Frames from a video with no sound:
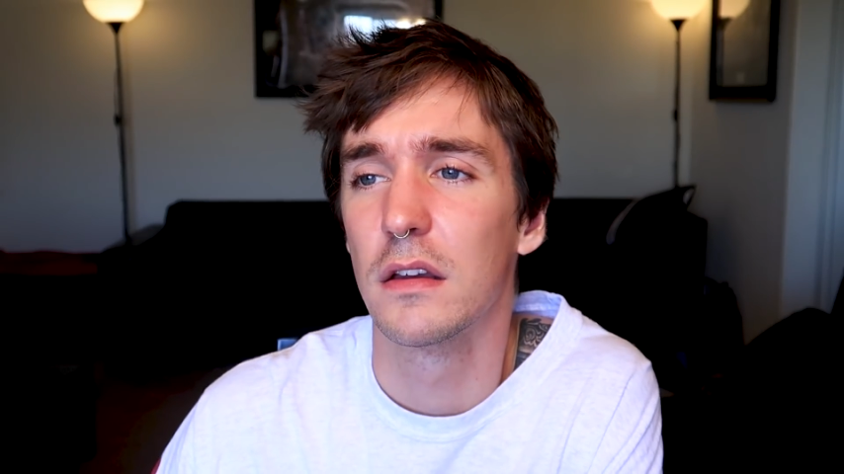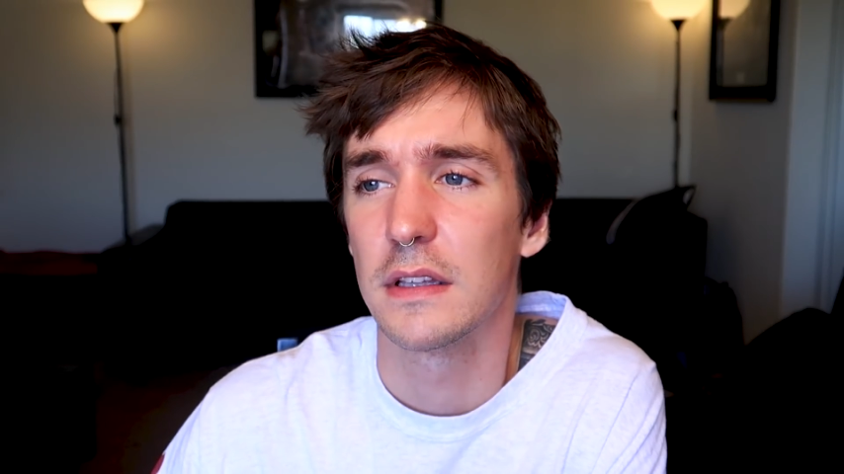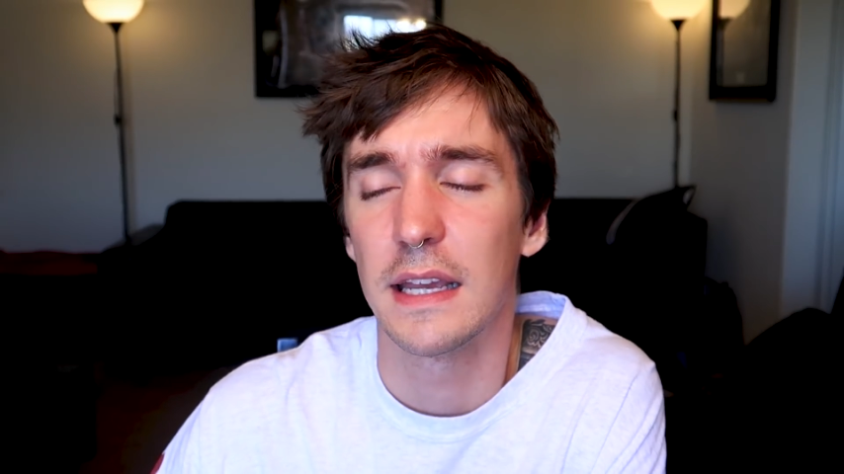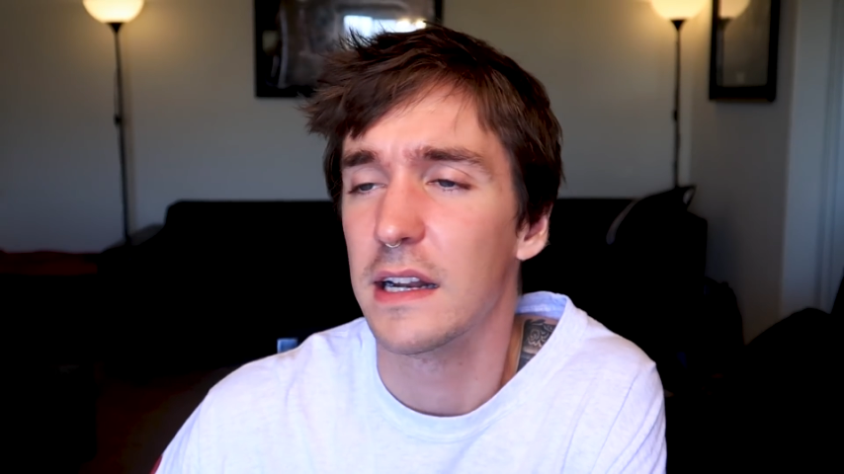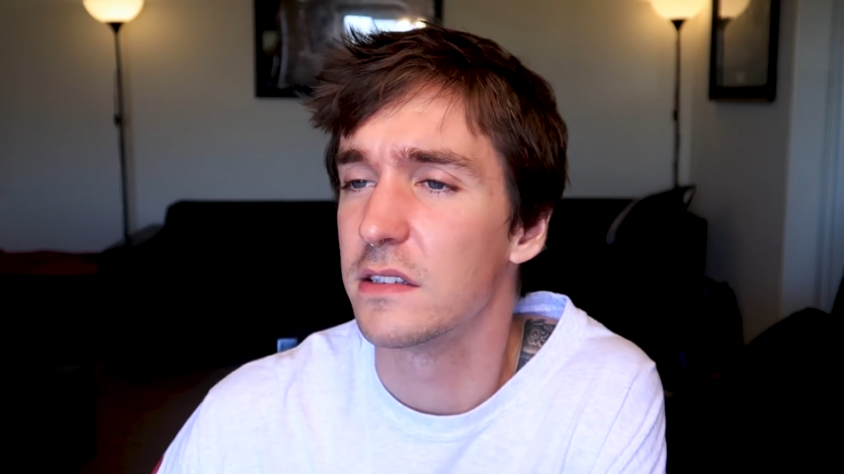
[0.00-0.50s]

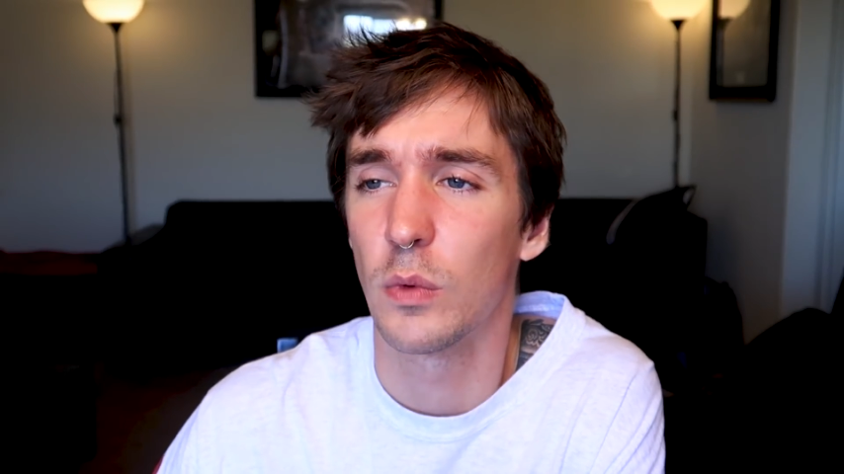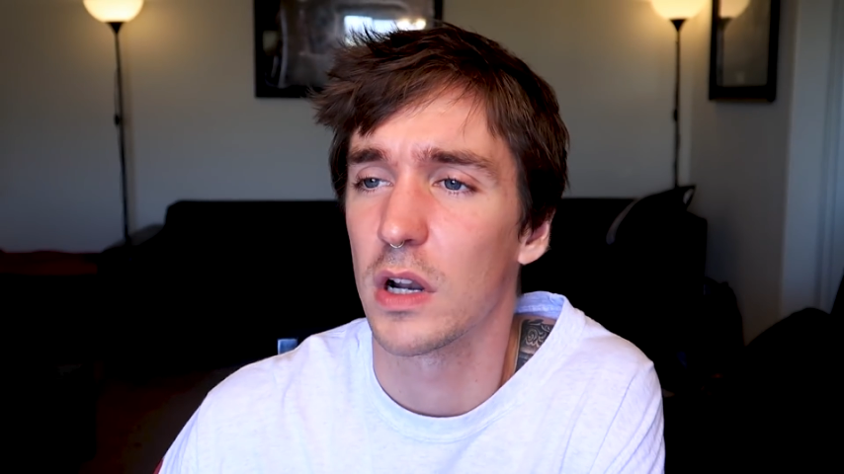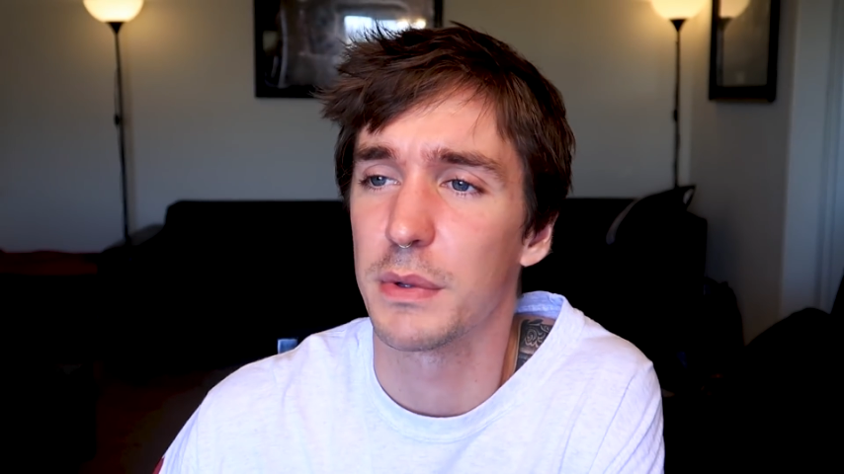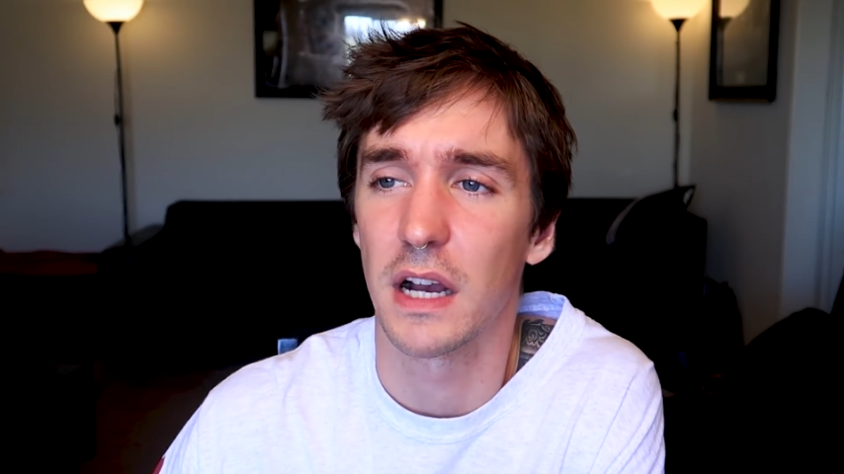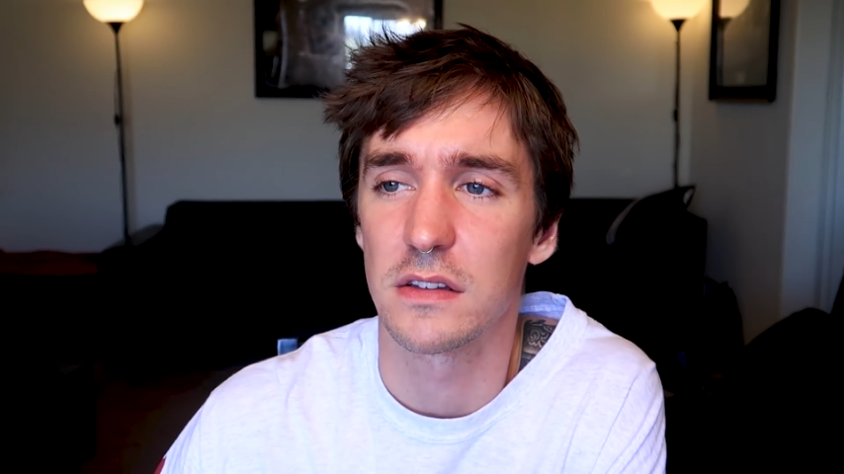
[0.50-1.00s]
He doesn't
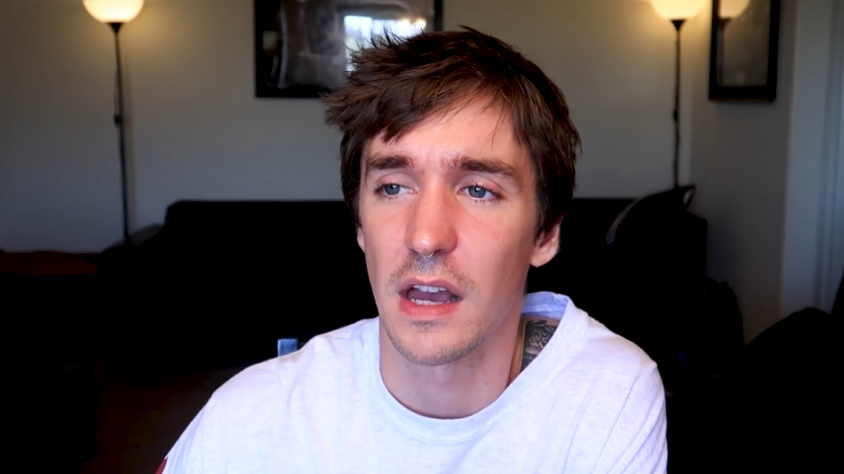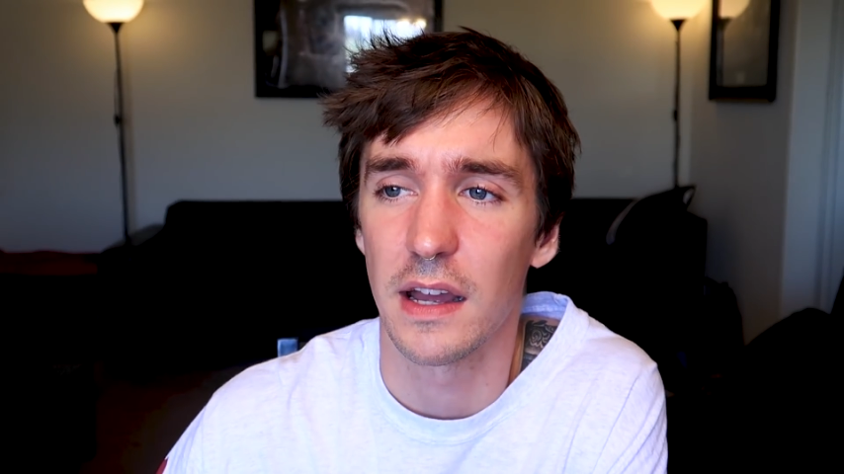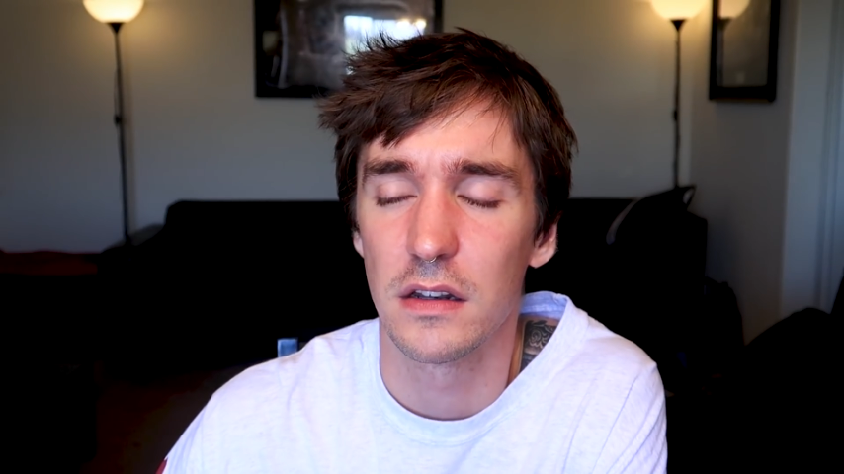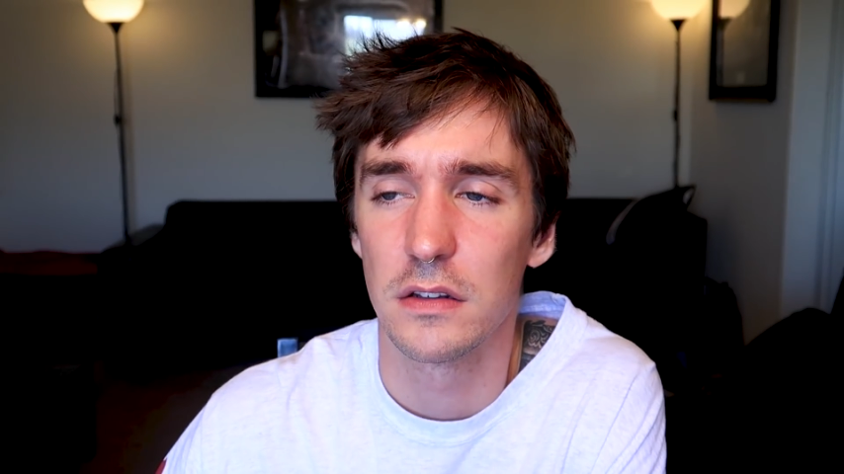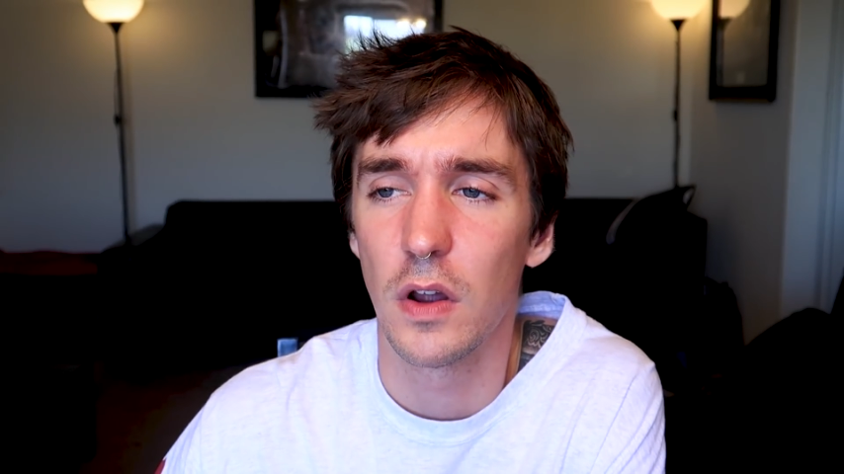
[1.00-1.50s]
want to be
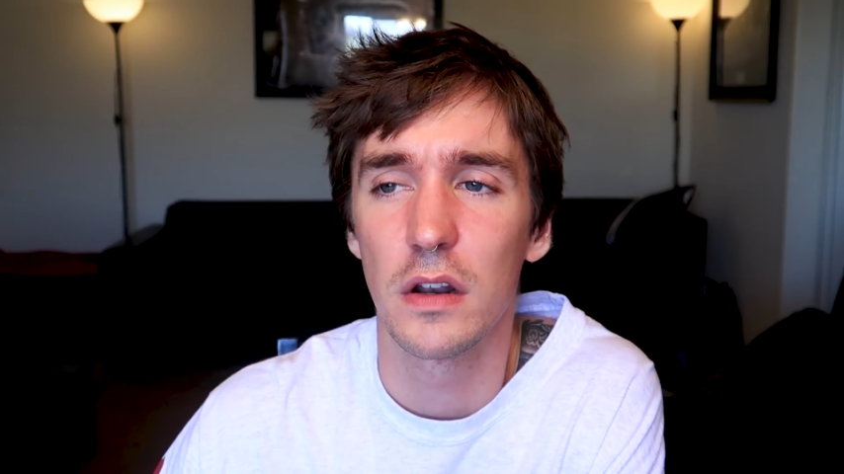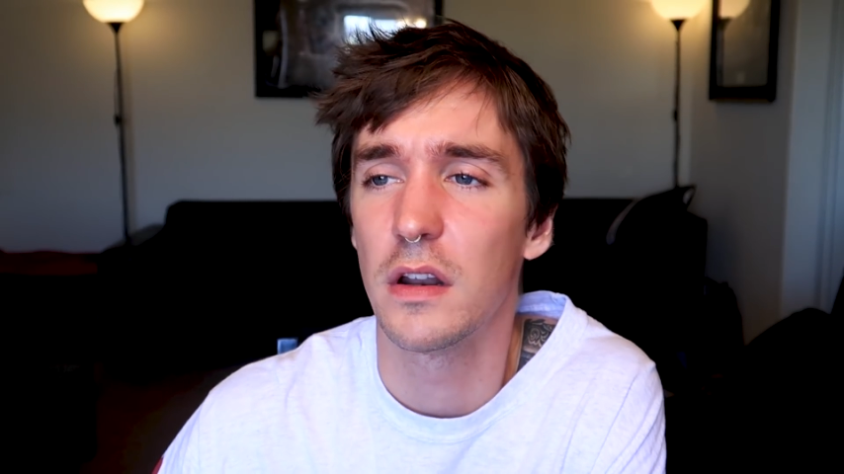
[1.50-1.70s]
outside. No,